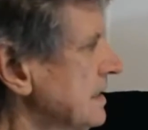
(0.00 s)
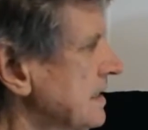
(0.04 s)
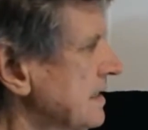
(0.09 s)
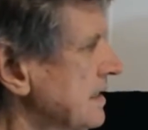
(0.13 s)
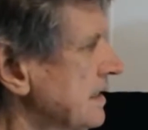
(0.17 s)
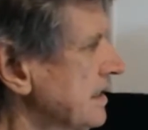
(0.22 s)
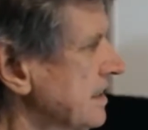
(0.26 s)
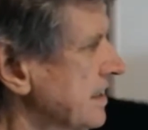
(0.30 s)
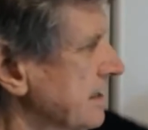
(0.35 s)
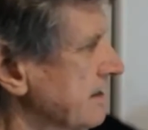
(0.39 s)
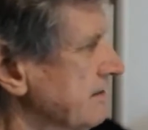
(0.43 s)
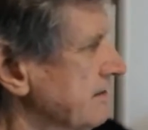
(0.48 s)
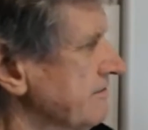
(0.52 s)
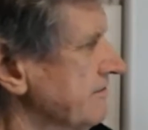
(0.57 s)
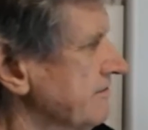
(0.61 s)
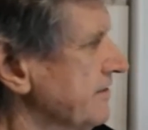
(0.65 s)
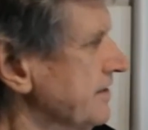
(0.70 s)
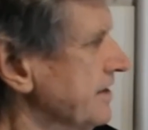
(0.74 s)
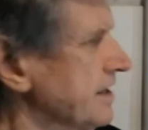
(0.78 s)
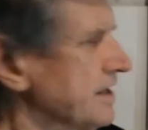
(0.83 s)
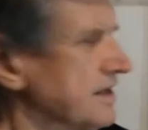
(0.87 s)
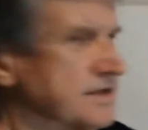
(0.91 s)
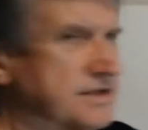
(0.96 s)
and
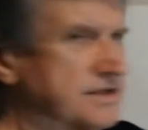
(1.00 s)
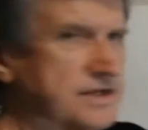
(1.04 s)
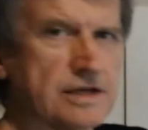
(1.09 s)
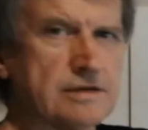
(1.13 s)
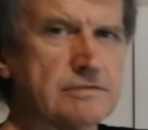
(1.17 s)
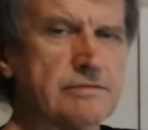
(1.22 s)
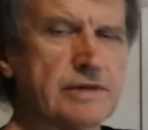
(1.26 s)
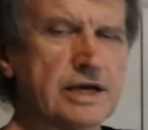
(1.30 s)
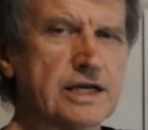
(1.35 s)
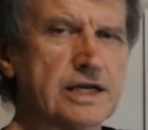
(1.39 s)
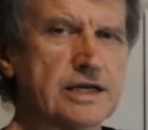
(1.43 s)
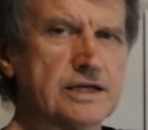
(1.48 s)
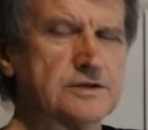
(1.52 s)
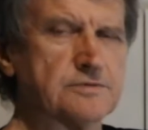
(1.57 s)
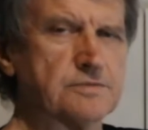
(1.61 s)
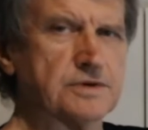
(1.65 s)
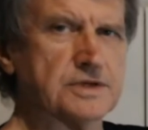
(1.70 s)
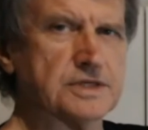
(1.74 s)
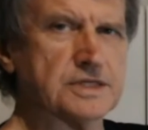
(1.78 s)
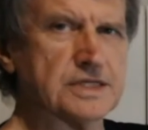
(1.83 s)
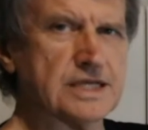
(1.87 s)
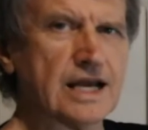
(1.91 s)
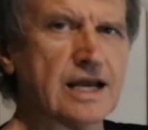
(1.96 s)
V is in meters per
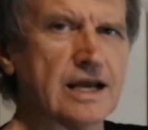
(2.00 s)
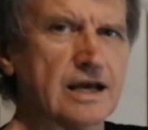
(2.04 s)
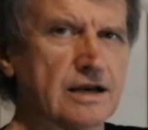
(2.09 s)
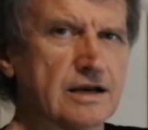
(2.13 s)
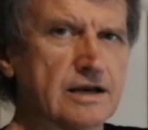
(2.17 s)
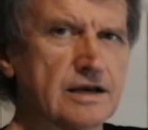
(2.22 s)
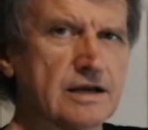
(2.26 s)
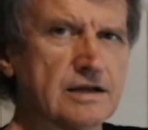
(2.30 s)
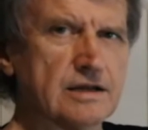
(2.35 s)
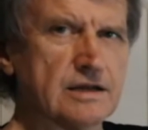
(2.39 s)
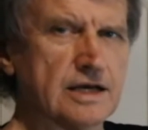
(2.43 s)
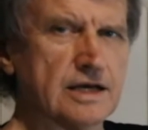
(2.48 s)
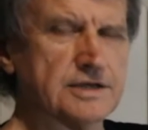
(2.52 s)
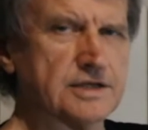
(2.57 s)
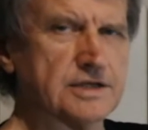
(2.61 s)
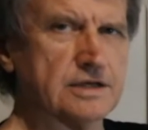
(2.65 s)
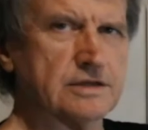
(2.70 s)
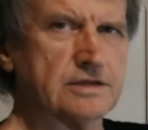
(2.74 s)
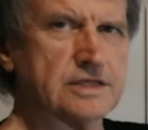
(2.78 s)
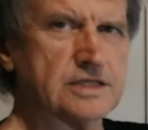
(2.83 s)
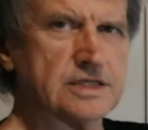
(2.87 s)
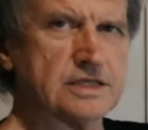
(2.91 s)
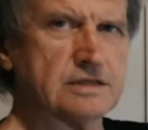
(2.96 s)
second, as in
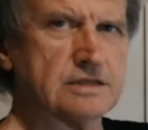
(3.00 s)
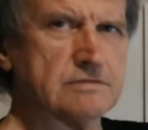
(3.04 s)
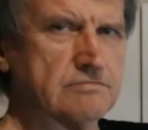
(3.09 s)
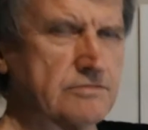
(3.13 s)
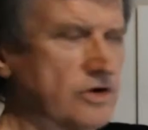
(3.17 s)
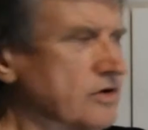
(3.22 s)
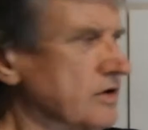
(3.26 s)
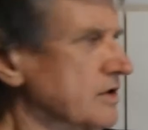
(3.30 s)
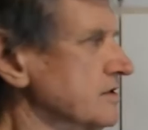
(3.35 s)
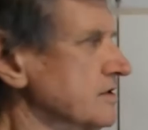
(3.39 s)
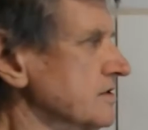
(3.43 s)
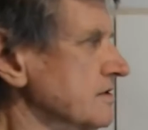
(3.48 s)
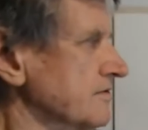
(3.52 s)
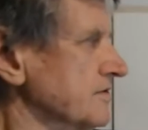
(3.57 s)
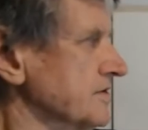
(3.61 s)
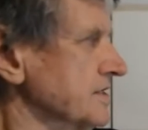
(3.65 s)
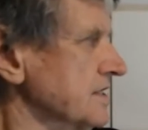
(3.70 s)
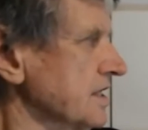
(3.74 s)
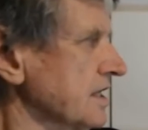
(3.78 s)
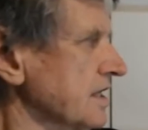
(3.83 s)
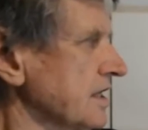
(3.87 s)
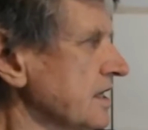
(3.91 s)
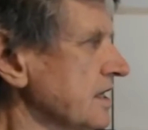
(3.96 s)
units of
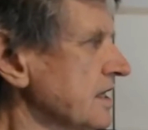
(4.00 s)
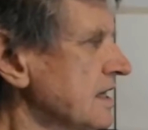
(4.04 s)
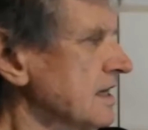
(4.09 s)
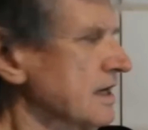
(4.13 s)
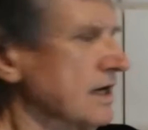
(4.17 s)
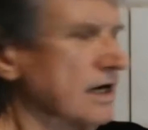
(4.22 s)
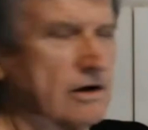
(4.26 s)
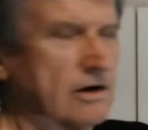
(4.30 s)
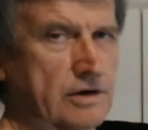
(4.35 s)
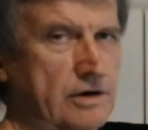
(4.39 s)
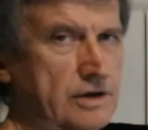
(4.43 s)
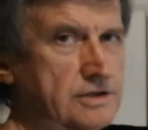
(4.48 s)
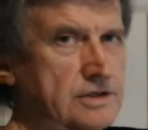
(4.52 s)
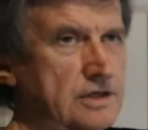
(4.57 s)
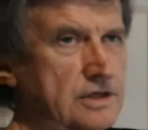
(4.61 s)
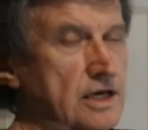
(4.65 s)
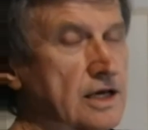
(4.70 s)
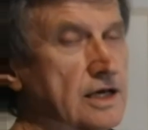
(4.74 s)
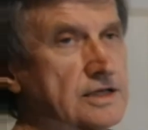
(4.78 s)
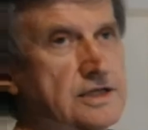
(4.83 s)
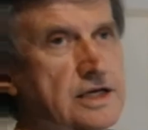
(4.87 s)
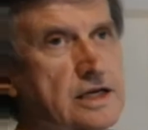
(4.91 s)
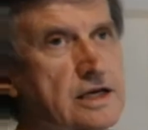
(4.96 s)
C,
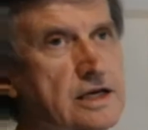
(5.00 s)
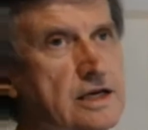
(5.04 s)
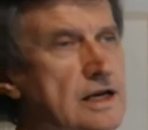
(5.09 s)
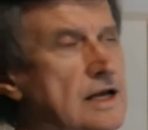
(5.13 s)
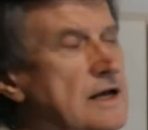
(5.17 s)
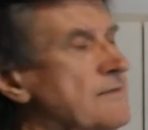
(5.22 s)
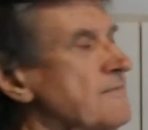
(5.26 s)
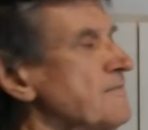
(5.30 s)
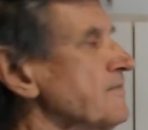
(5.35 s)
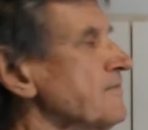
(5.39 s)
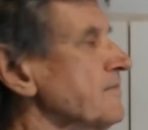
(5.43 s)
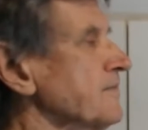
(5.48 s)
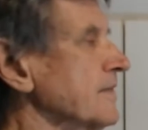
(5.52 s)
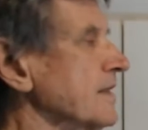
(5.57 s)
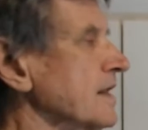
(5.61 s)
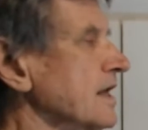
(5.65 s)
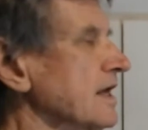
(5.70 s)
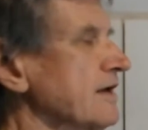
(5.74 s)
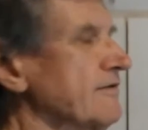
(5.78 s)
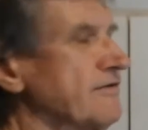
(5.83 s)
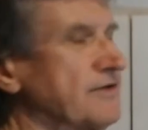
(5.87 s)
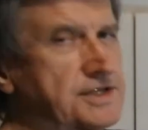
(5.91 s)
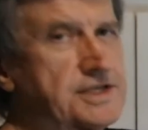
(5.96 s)
as in
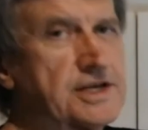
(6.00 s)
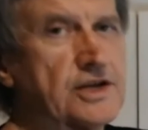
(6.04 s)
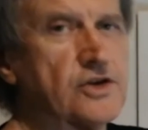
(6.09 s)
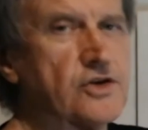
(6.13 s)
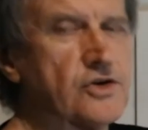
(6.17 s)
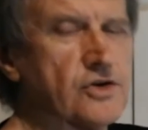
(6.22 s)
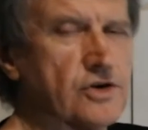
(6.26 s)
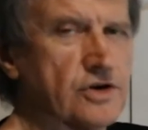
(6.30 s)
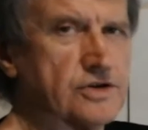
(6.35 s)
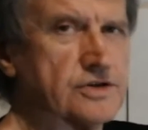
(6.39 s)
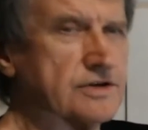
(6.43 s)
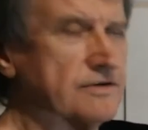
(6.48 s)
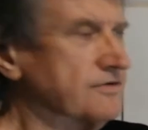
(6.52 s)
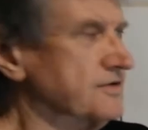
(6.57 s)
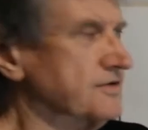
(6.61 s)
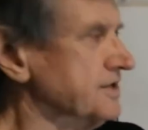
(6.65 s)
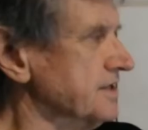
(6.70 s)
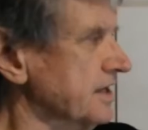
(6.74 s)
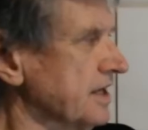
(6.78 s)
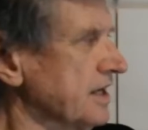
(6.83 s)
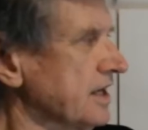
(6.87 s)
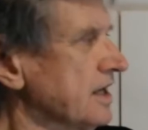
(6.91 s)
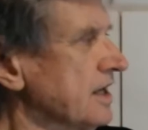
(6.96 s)
if it's in units of
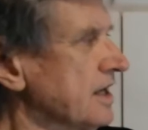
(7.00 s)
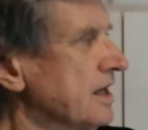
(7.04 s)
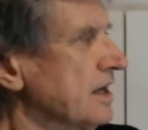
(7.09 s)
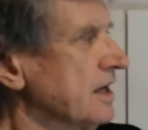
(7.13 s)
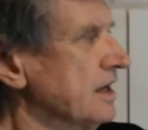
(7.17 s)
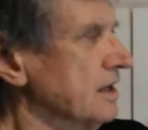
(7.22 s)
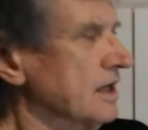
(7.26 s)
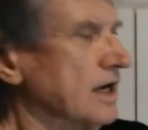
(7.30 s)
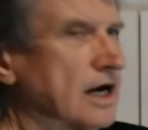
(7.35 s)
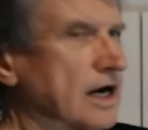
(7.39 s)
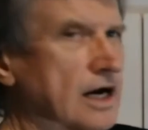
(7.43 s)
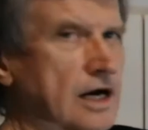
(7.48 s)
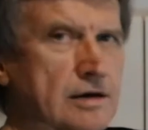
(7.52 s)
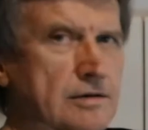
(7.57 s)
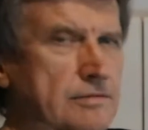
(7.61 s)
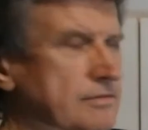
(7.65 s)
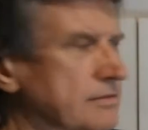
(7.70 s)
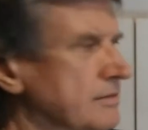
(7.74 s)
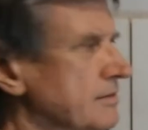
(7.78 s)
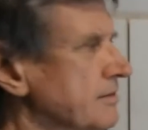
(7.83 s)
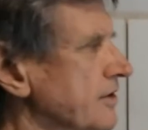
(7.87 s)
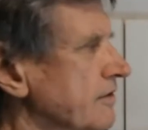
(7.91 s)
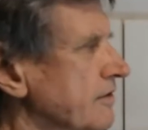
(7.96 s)
C,
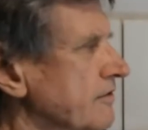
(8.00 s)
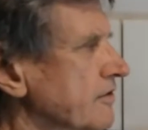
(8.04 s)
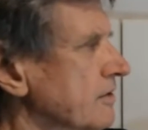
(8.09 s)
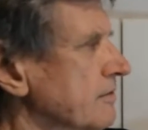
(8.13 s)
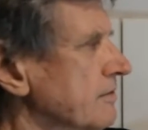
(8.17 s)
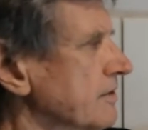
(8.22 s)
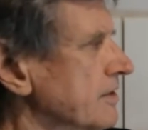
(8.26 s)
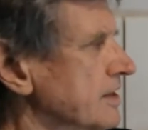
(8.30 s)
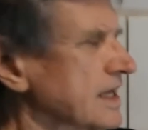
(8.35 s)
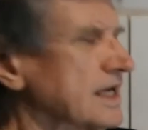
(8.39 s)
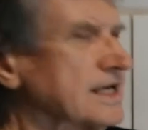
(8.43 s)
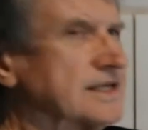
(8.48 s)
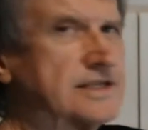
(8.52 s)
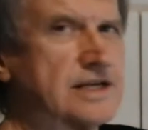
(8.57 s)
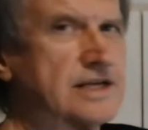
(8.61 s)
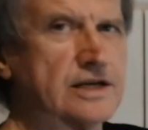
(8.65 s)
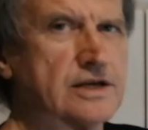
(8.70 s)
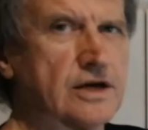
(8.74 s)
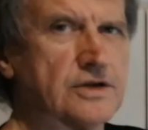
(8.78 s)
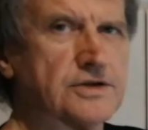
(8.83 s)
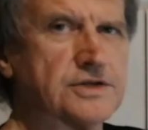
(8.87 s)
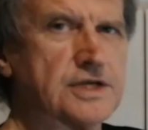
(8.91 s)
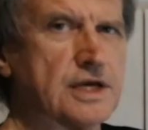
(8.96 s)
you've got things that
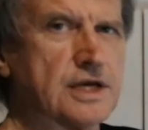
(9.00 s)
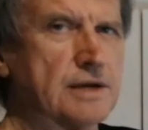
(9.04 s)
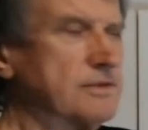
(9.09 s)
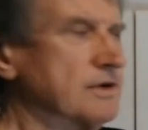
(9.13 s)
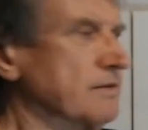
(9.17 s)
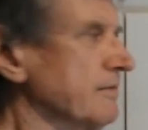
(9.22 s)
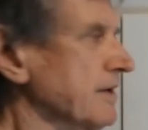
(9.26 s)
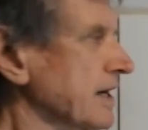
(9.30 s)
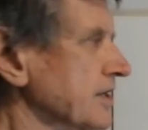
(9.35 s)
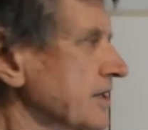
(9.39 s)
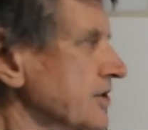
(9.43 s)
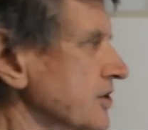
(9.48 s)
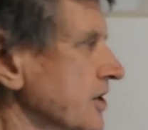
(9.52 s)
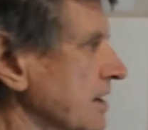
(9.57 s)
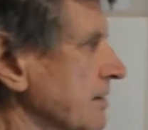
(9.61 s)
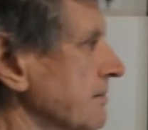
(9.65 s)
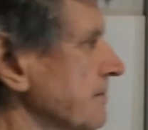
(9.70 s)
don't seem to match up.